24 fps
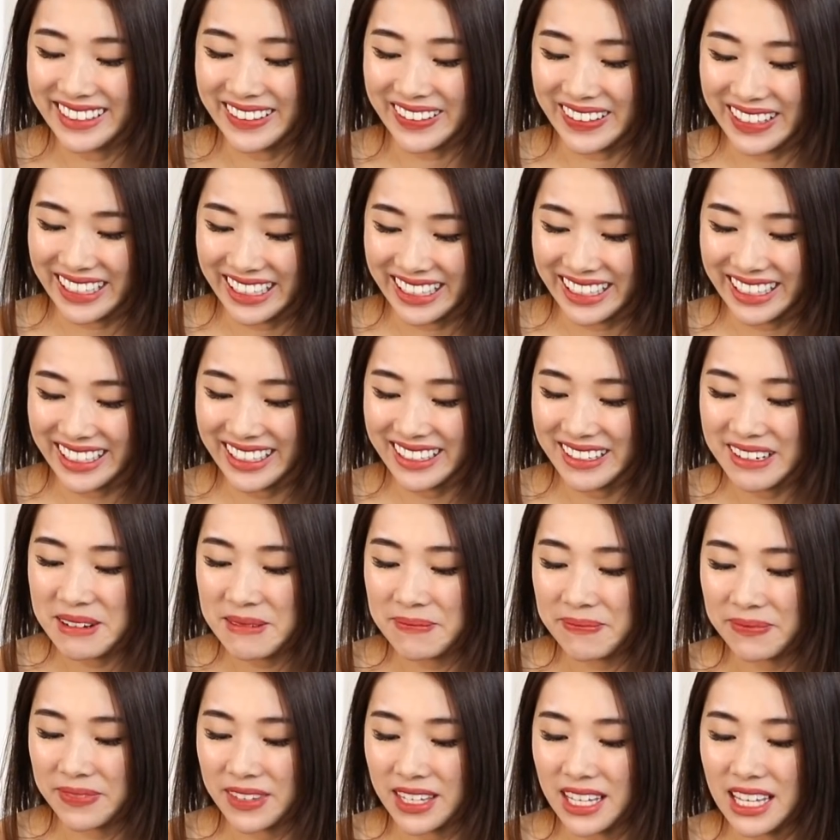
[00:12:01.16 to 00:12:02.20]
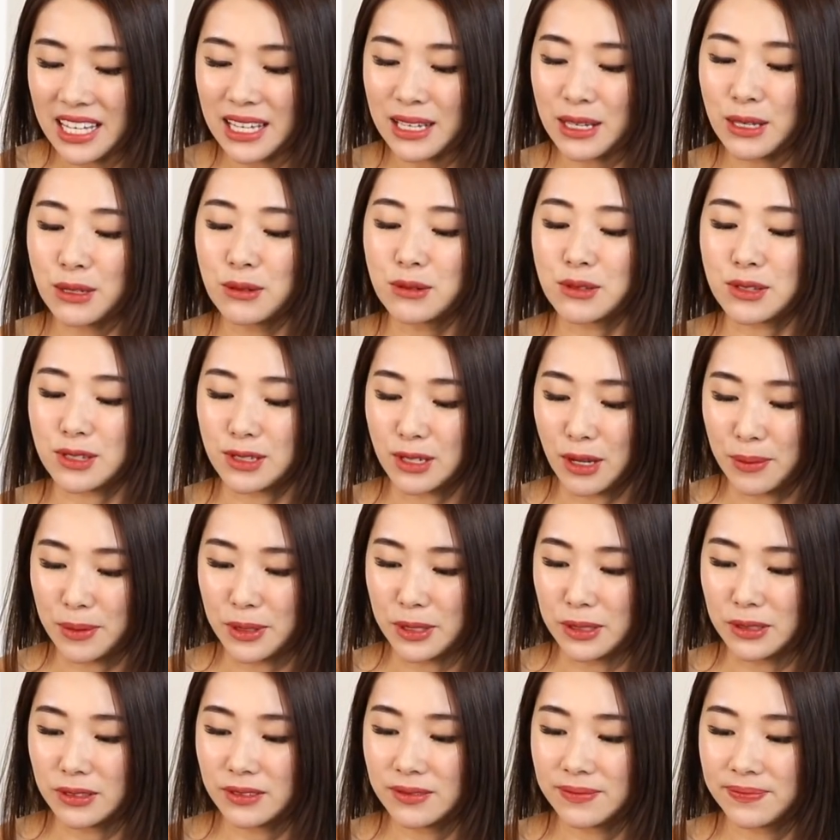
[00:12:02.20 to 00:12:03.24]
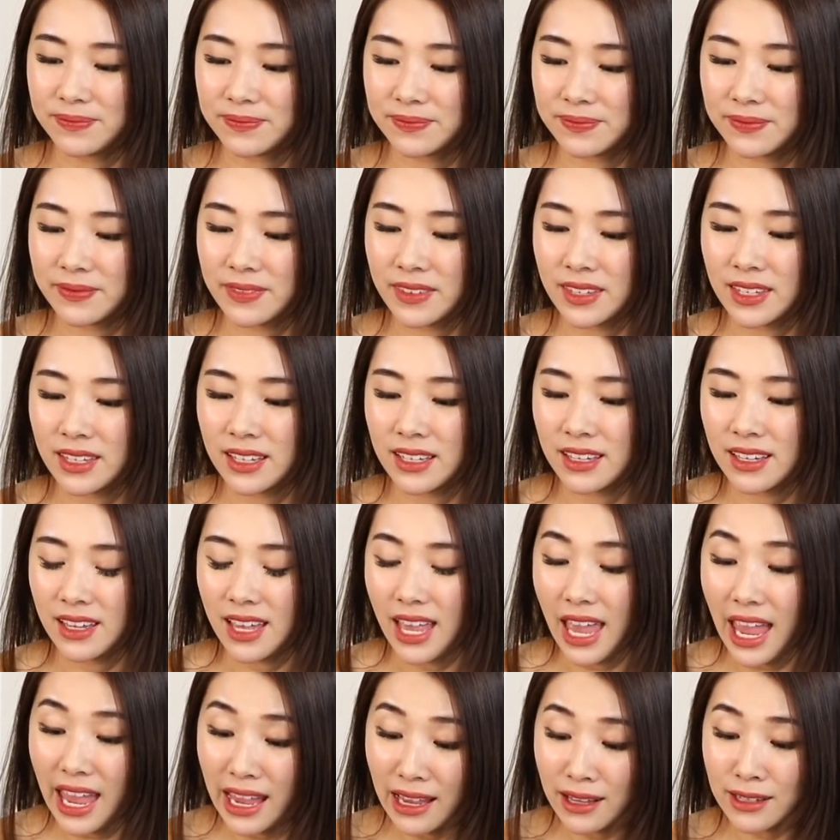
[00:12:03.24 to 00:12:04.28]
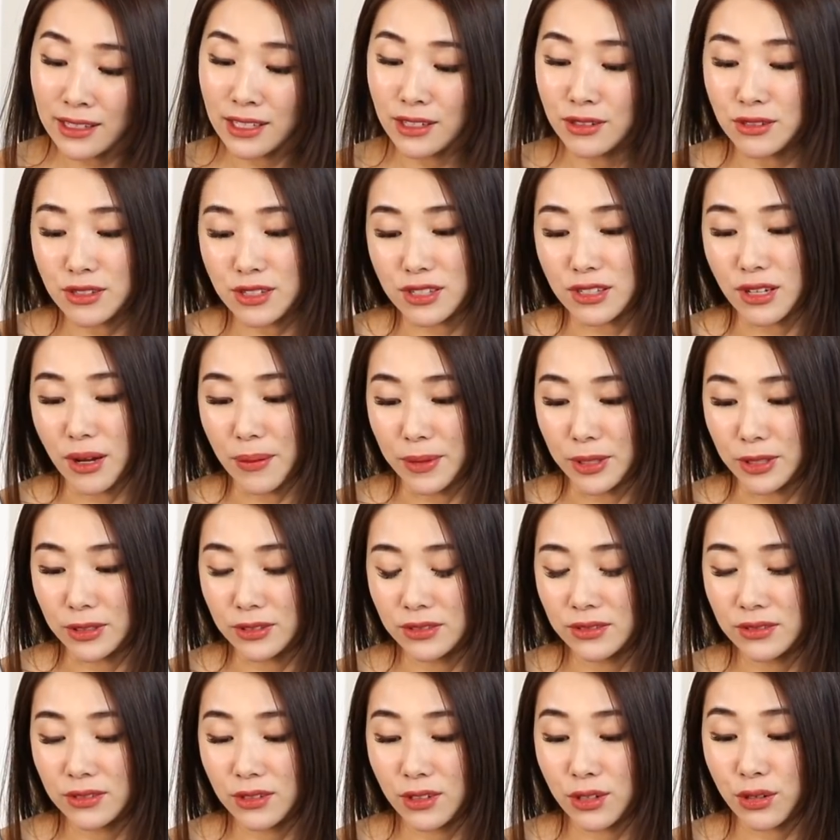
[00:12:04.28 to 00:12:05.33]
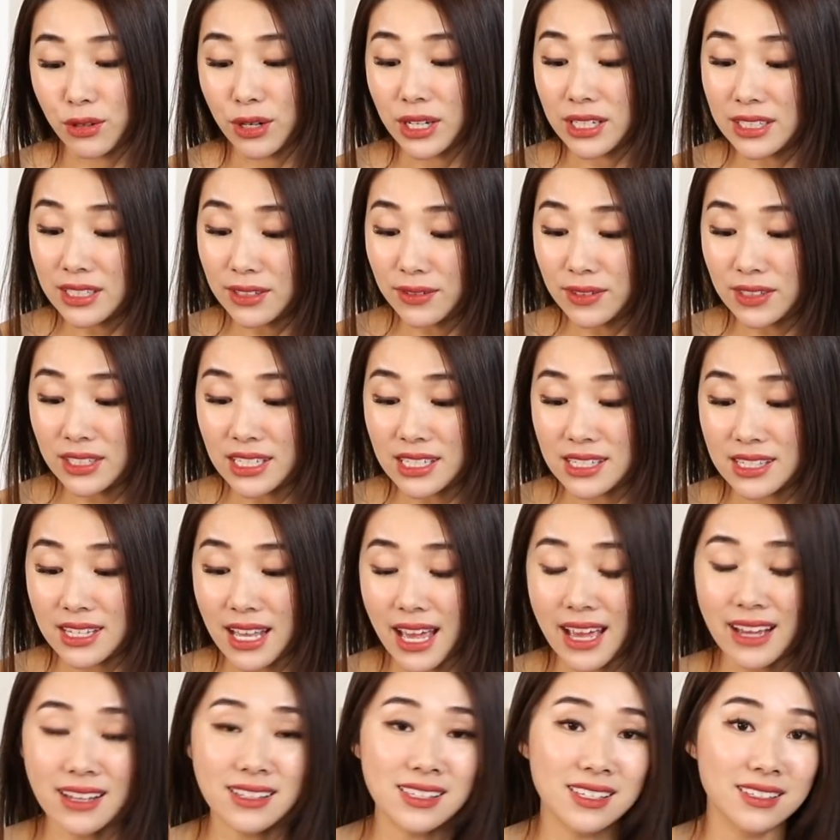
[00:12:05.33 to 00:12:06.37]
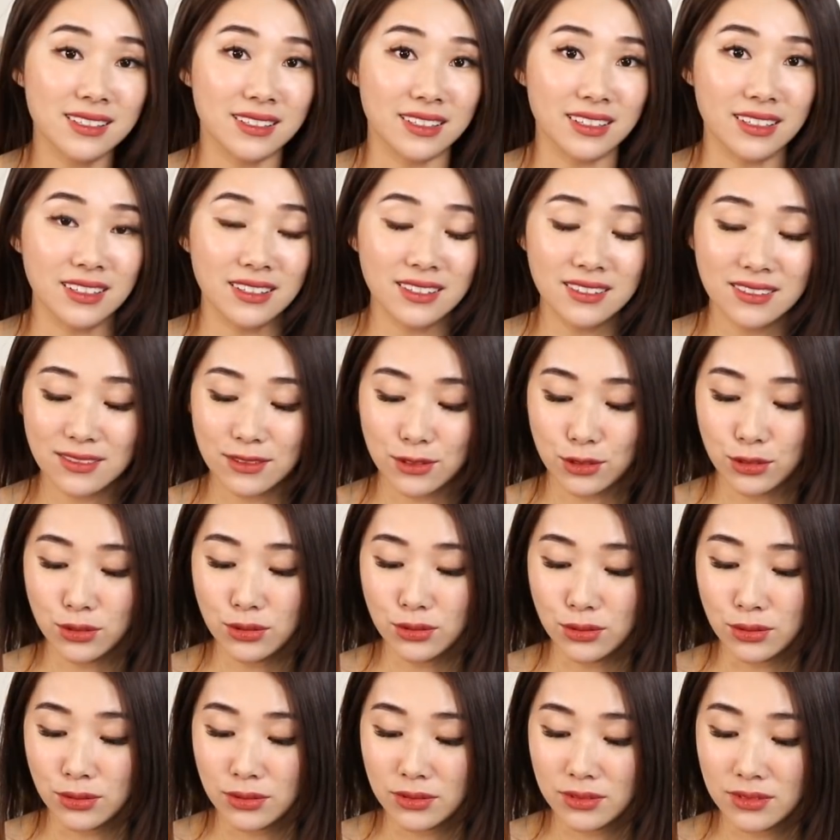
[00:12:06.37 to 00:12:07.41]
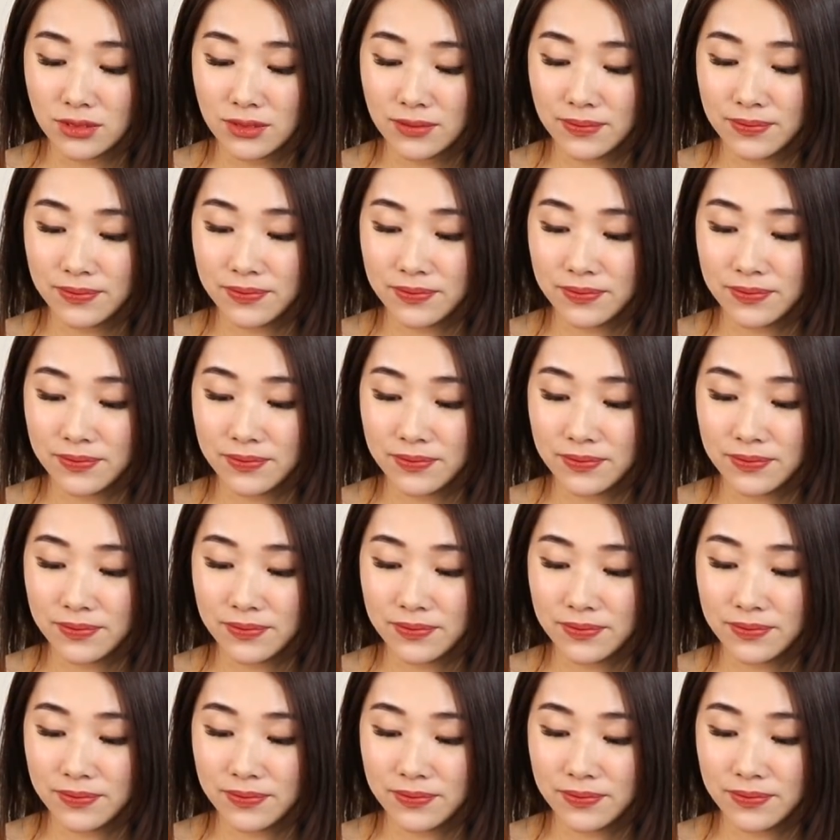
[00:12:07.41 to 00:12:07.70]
okay, EQ is normal, AQ is normal, creativity is excellent, ooh,